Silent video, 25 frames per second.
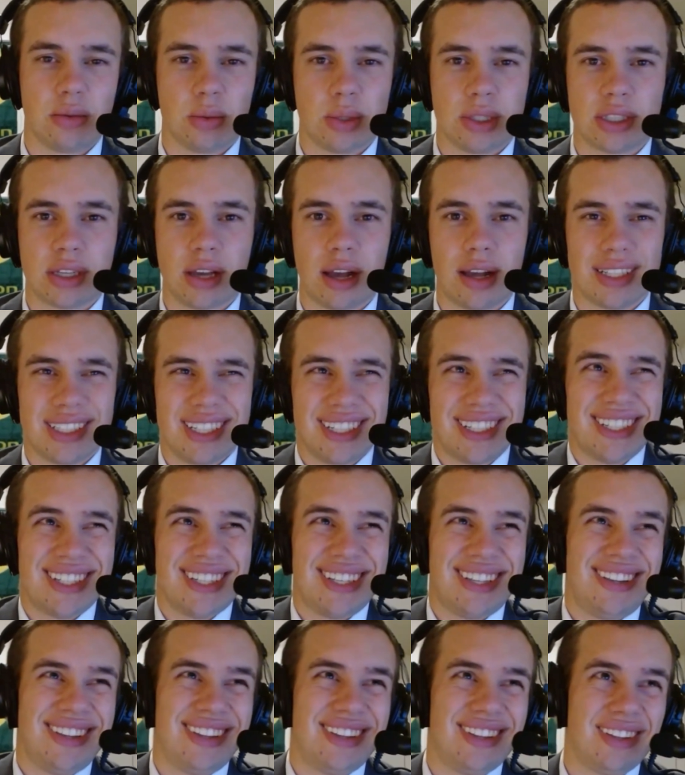
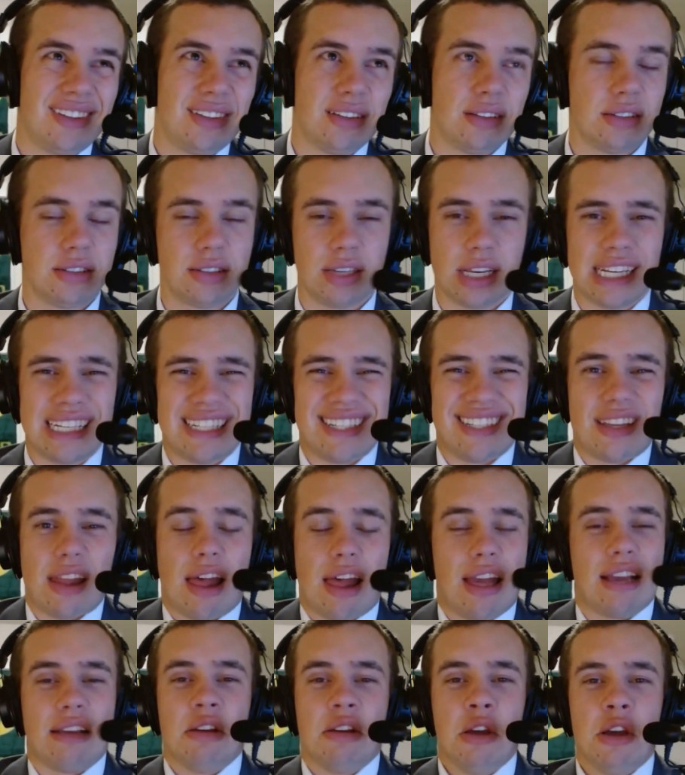Wisconsin, it's
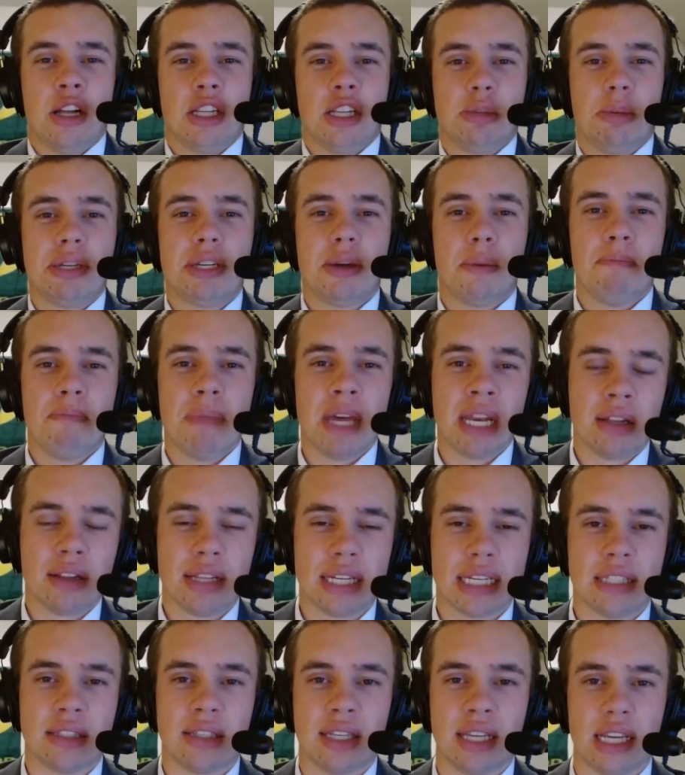like it's a bunch of
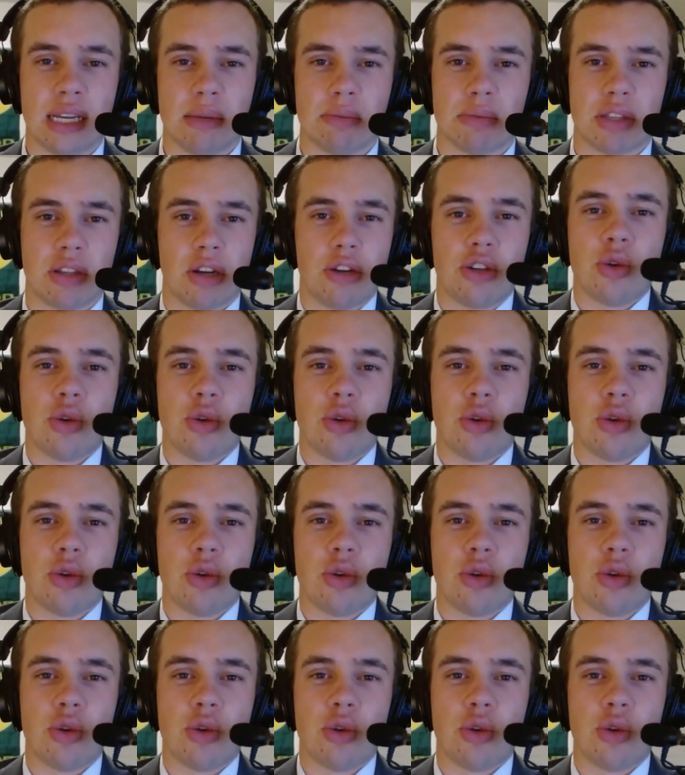middling teams.